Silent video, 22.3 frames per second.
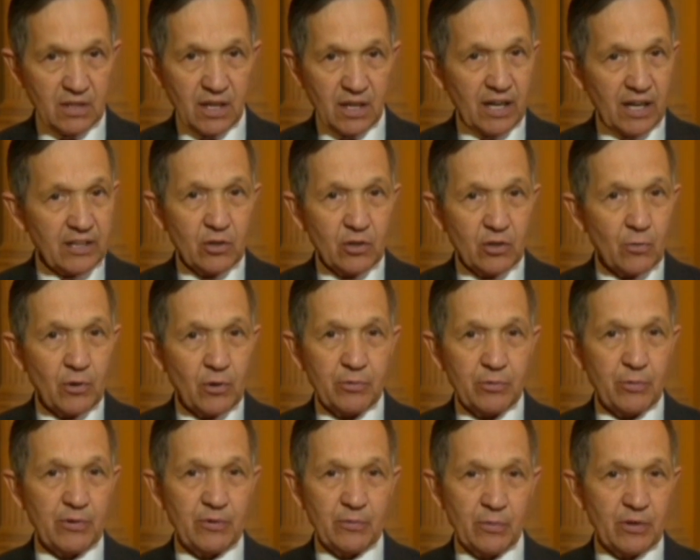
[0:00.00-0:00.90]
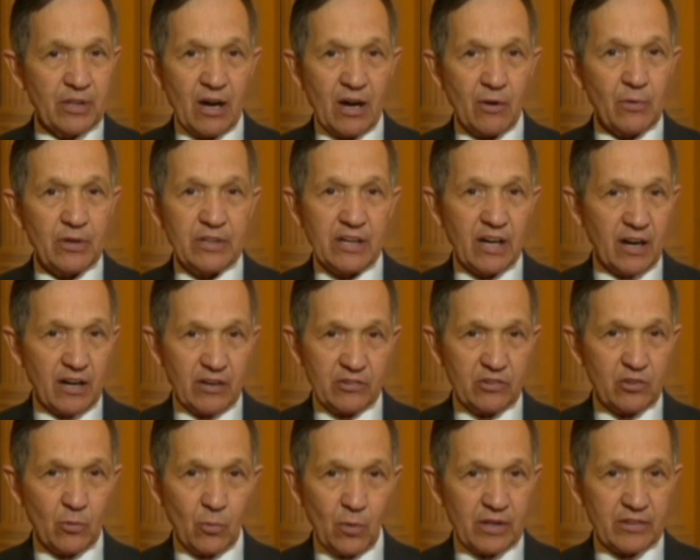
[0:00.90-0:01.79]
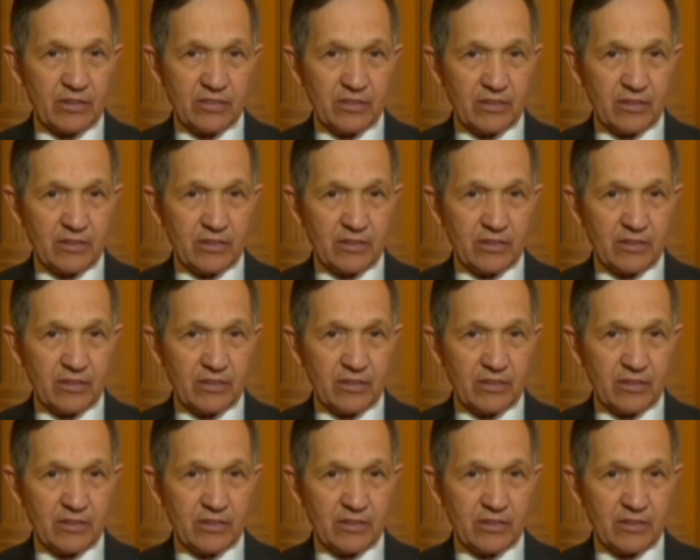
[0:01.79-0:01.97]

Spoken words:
I do it without regard to what